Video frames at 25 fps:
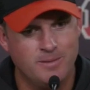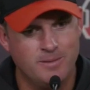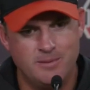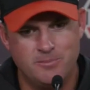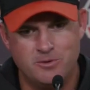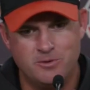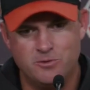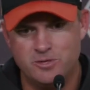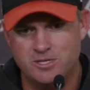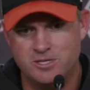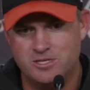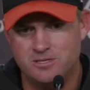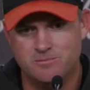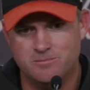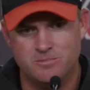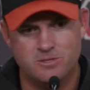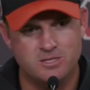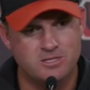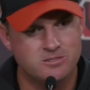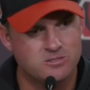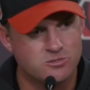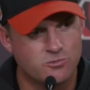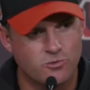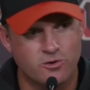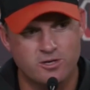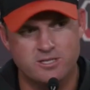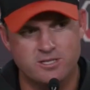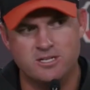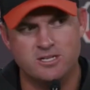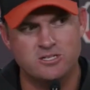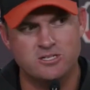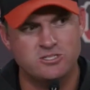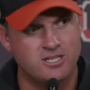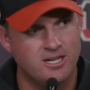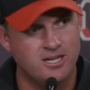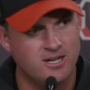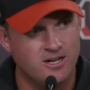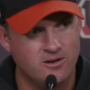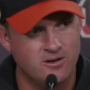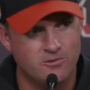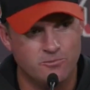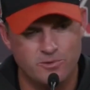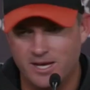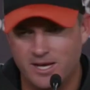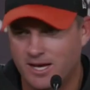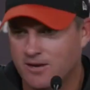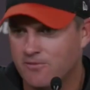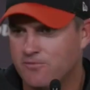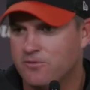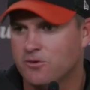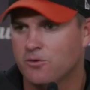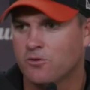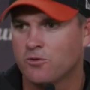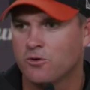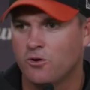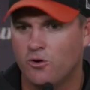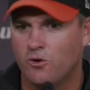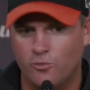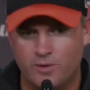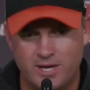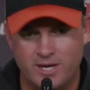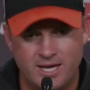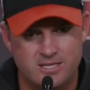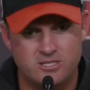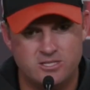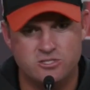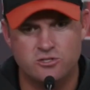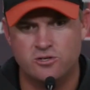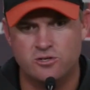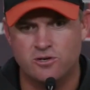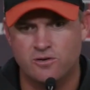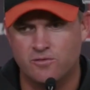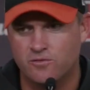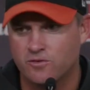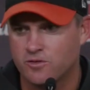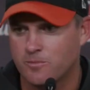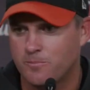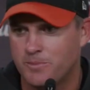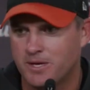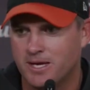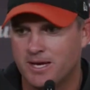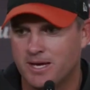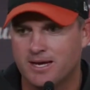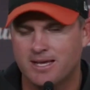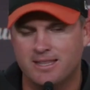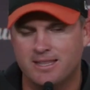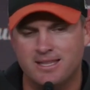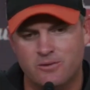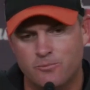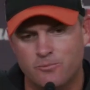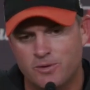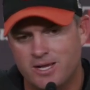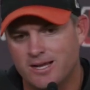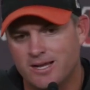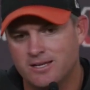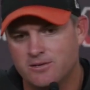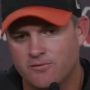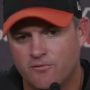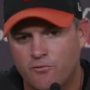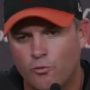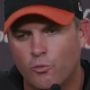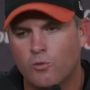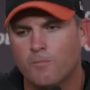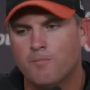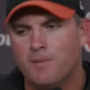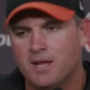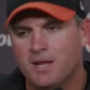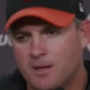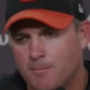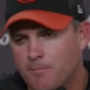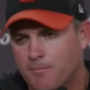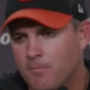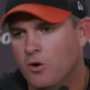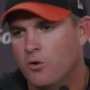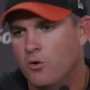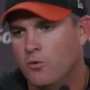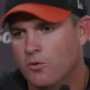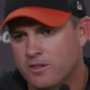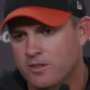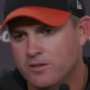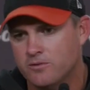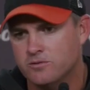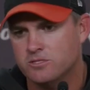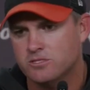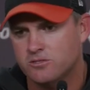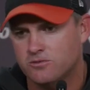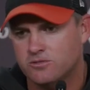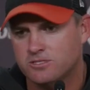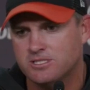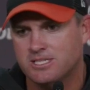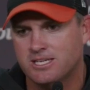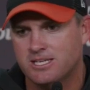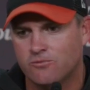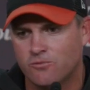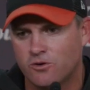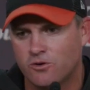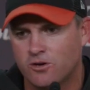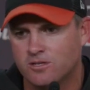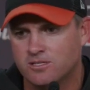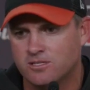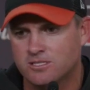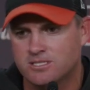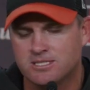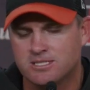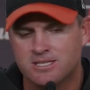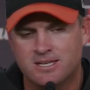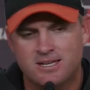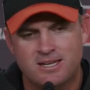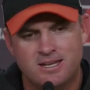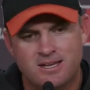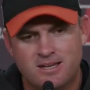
Maybe we, we scored a touchdown. We had a field goal. We had the turnover and the pick. And then we got into four-minute mode in those thirteen runs.